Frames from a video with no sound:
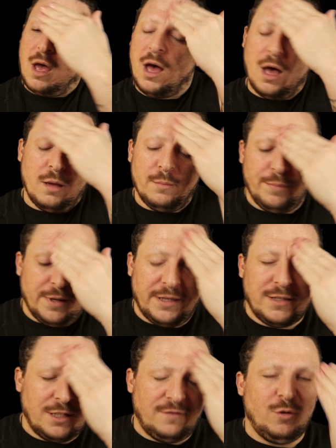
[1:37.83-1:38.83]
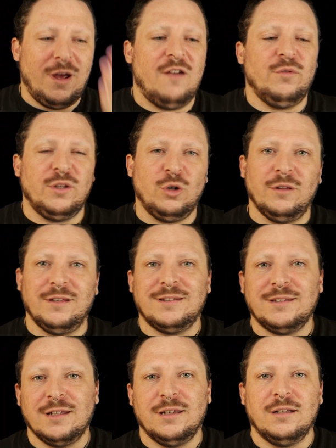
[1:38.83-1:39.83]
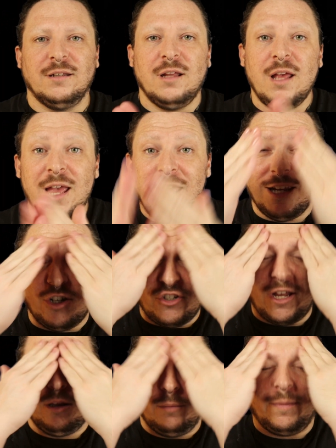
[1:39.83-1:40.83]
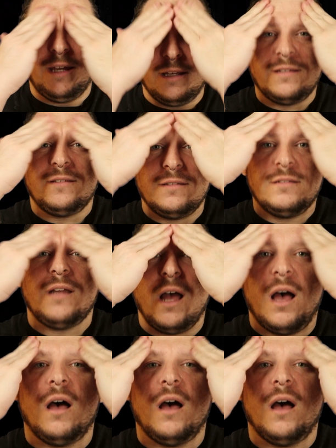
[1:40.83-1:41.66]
but if you have really oily skin, a gel-based